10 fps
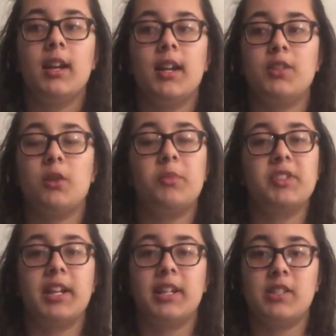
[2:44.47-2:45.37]
it's almost
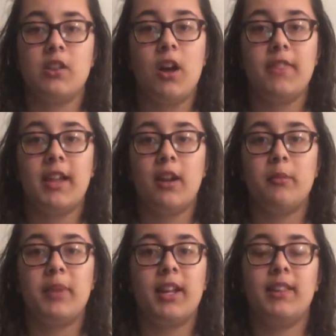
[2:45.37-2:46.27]
like it's not there,
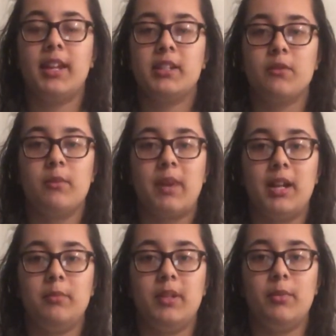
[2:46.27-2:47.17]
but I like to
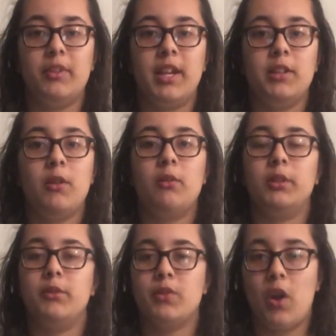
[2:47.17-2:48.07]
remind people that you don't
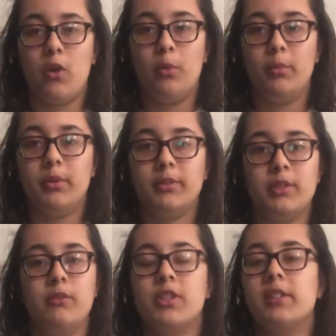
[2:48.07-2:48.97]
lose hope,
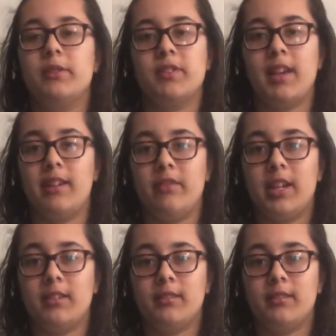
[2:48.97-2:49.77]
you just lose sight of it.